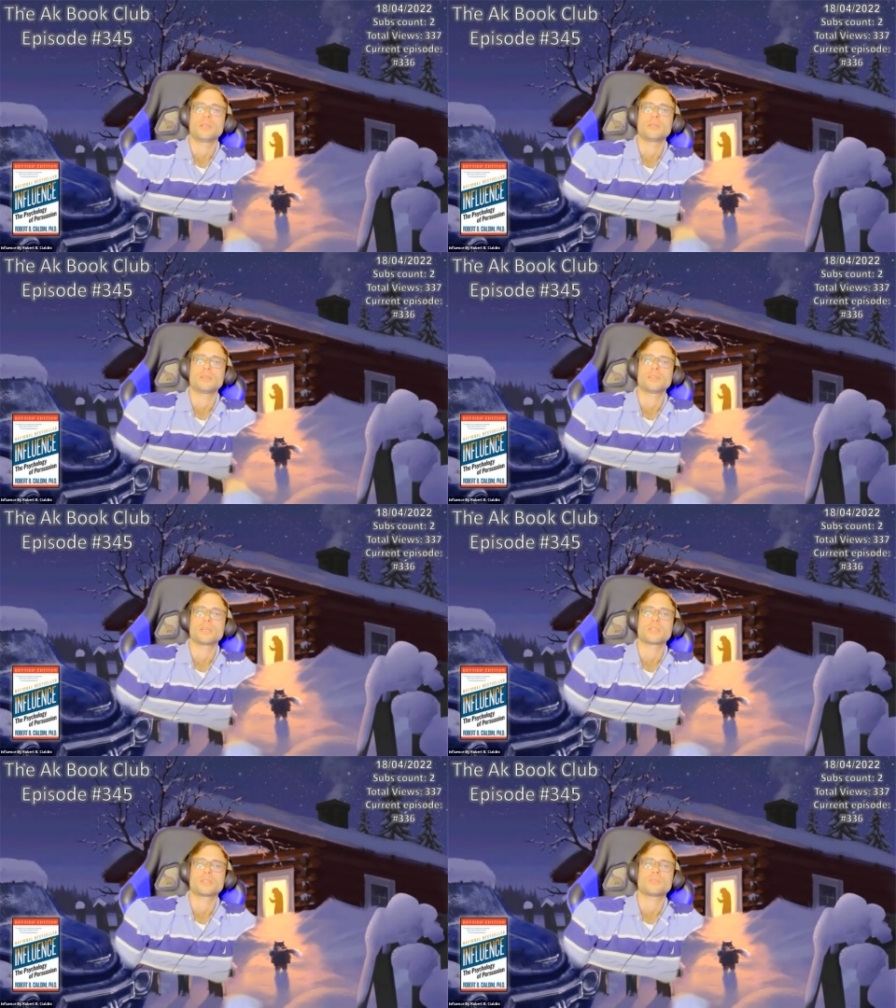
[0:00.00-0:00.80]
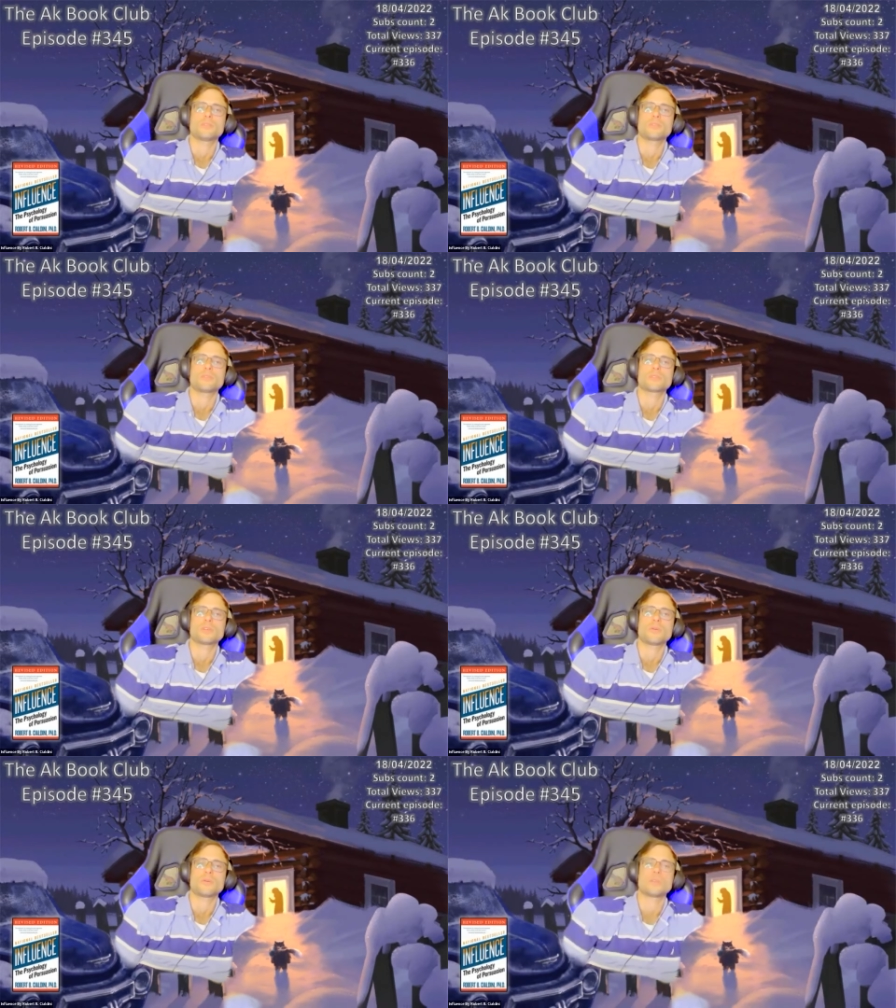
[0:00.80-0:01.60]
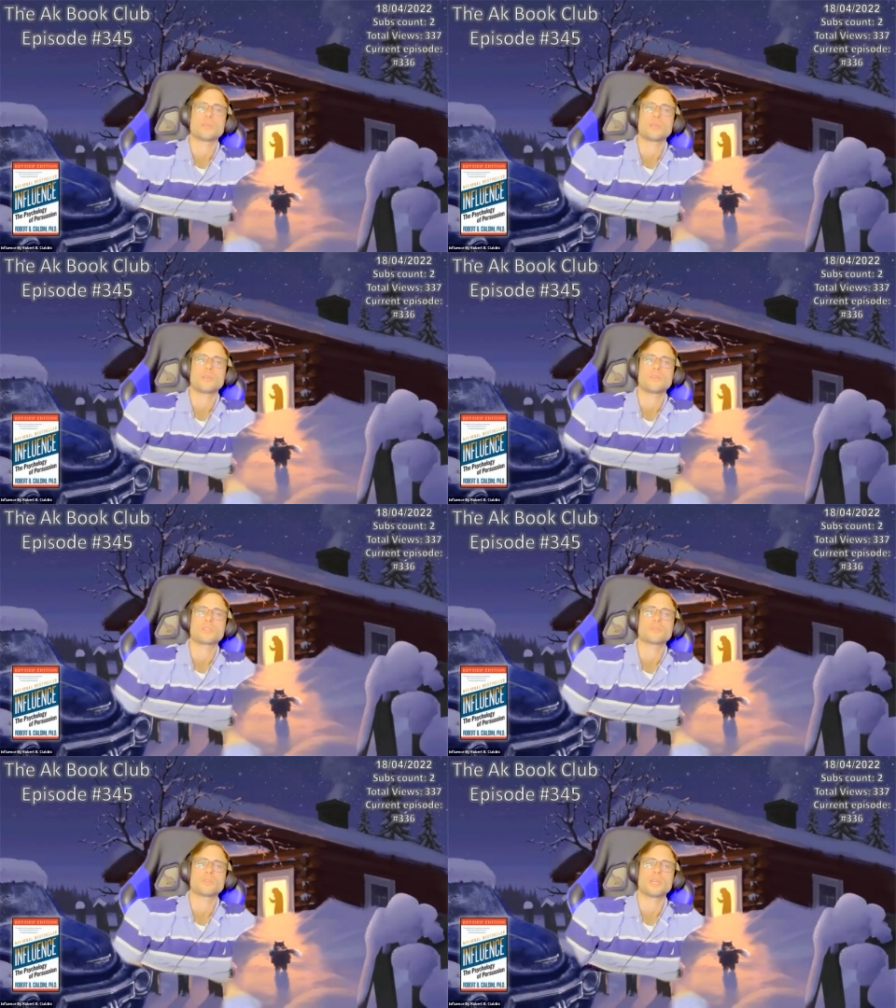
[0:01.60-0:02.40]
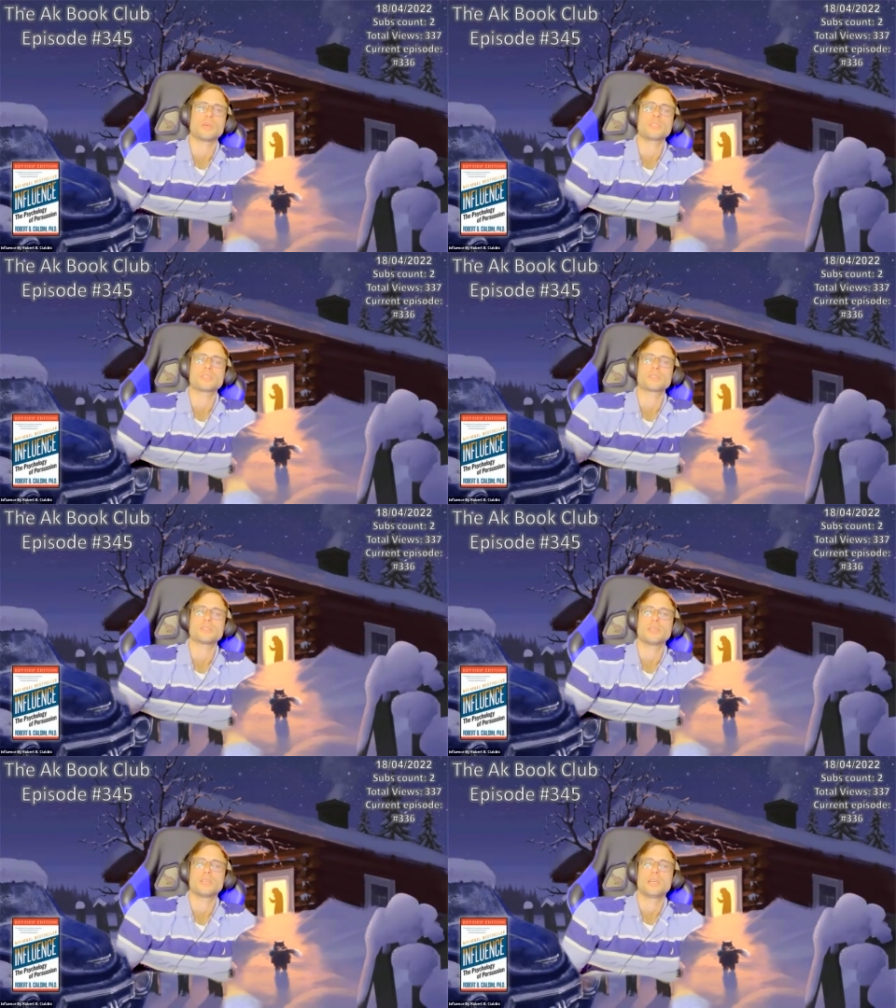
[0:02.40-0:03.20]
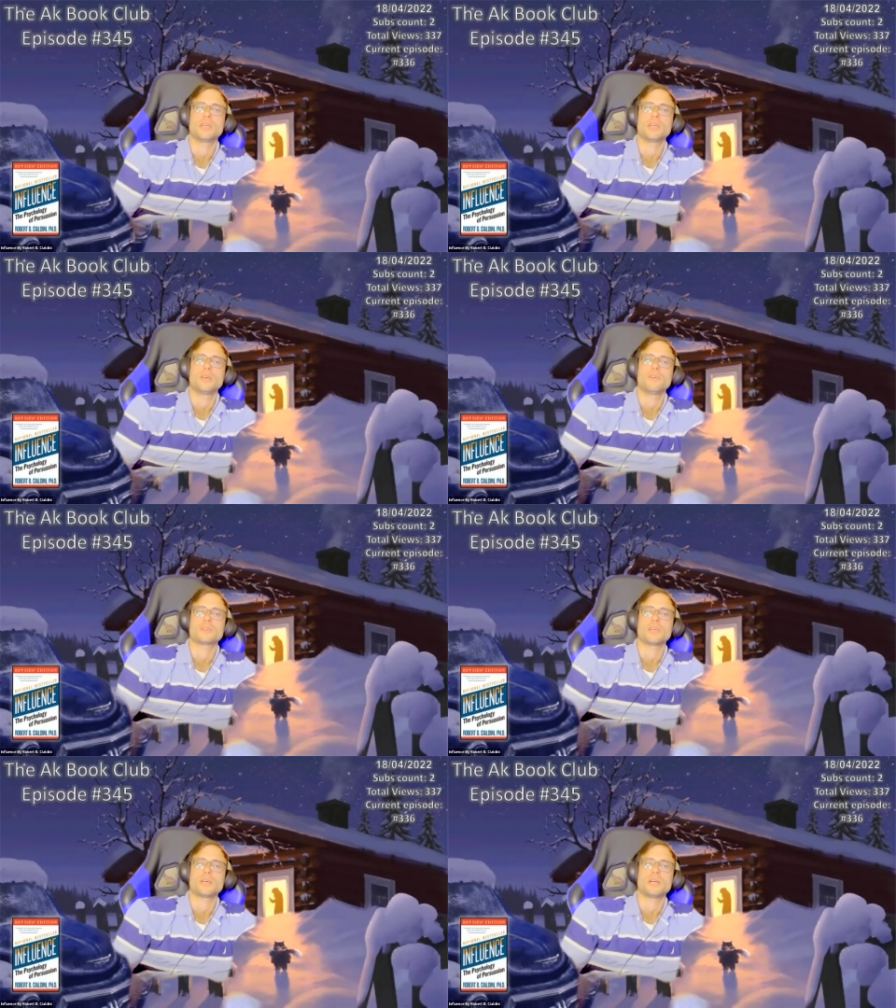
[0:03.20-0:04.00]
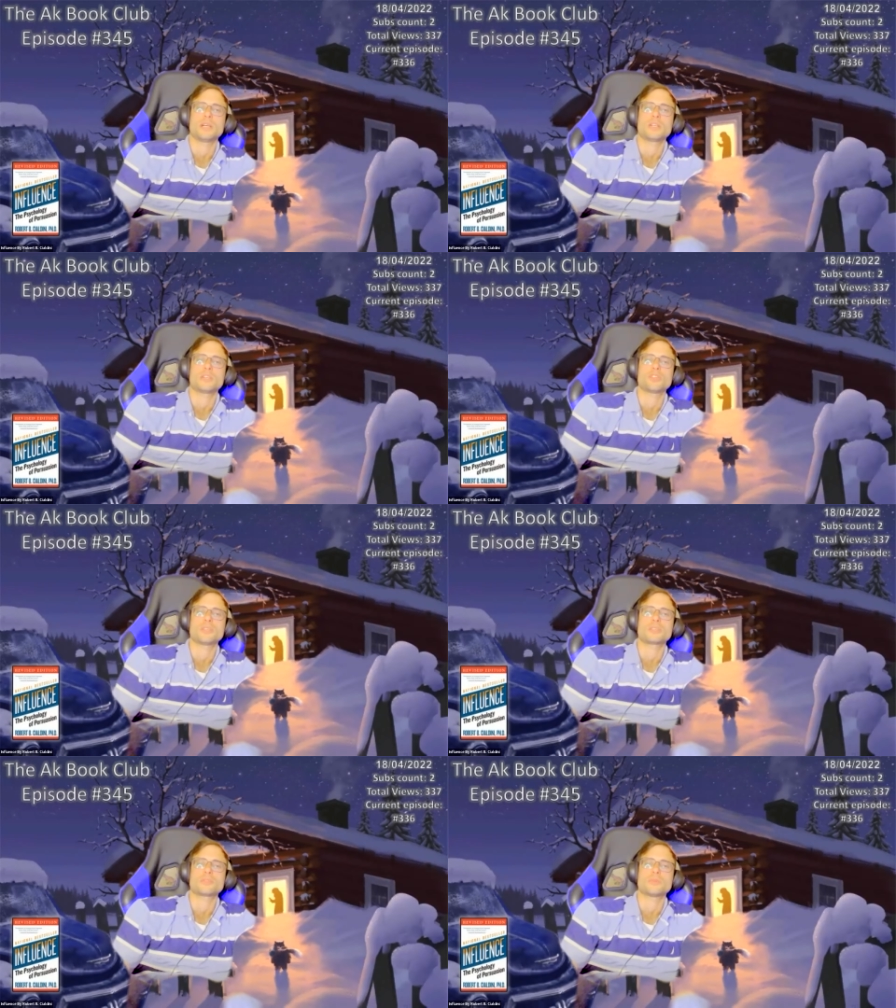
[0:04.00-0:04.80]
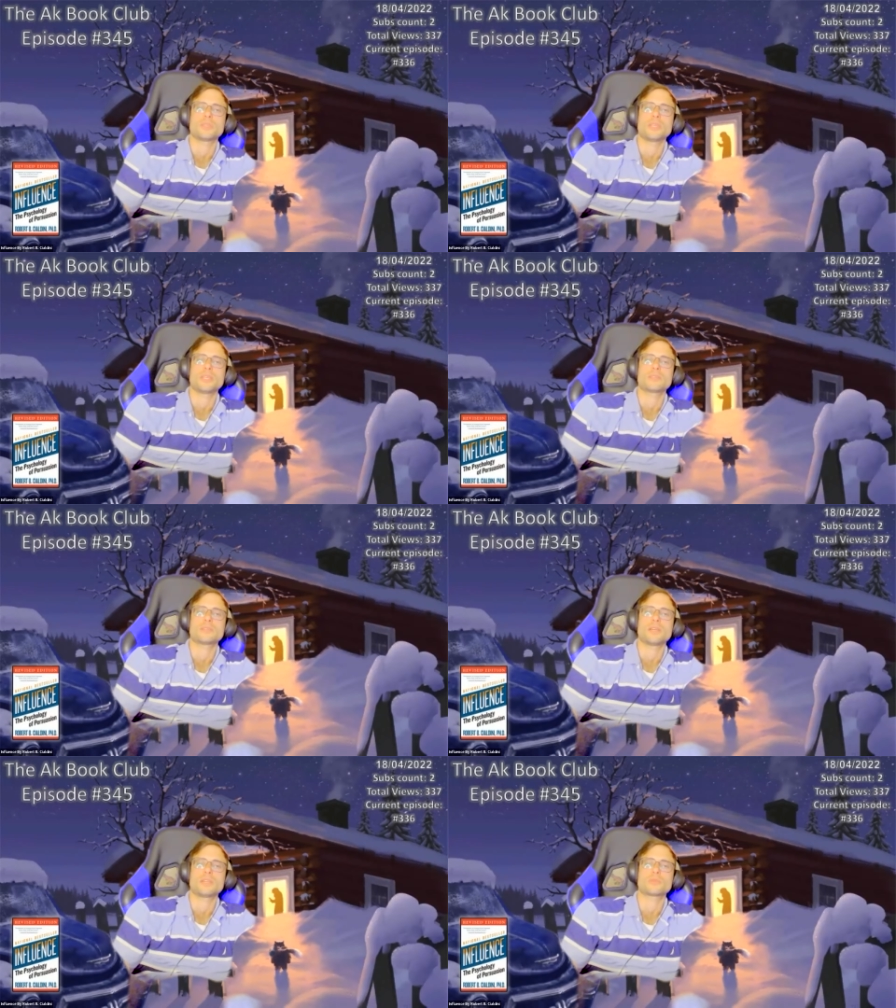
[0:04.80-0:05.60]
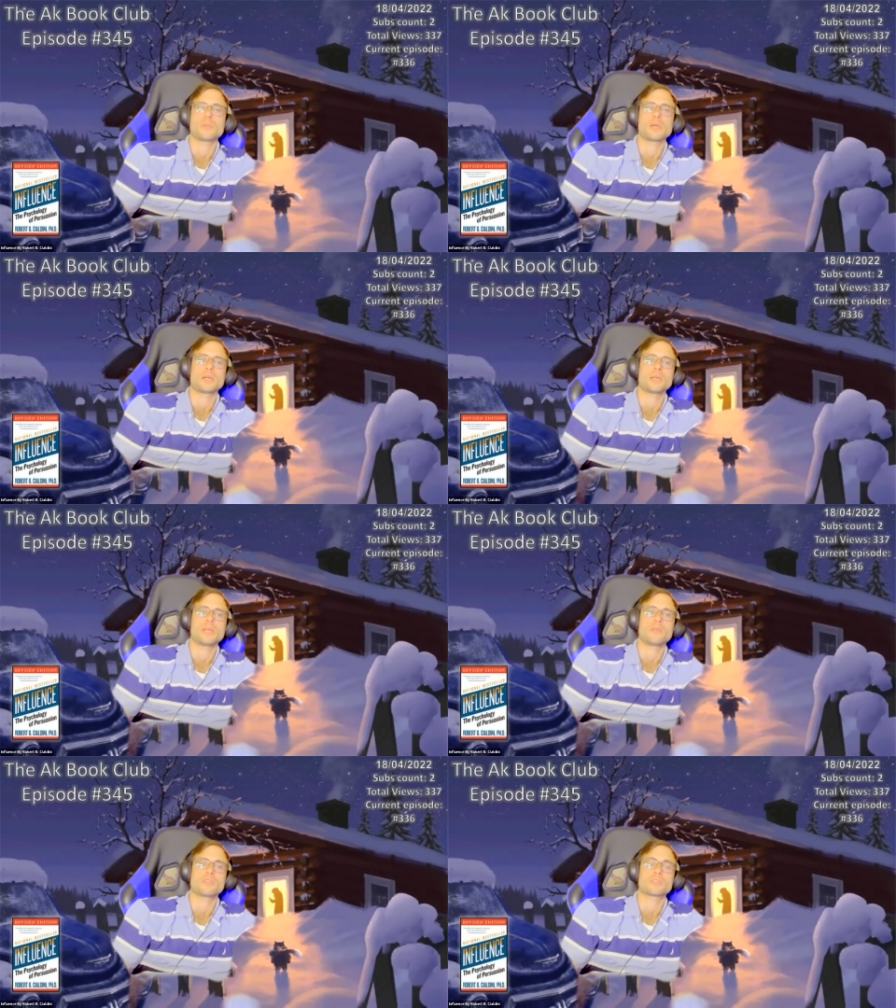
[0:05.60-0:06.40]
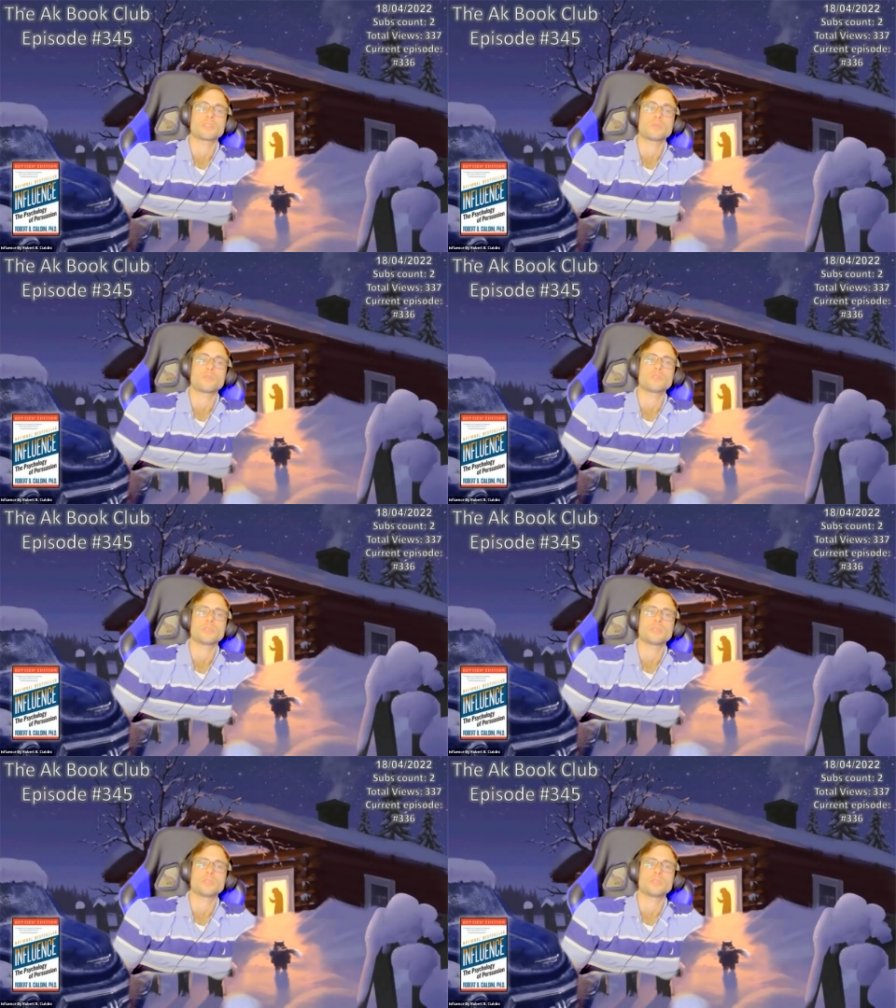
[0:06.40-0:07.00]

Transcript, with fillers: Did they return to the old wasteful habits when the chance to be in the newspaper was removed?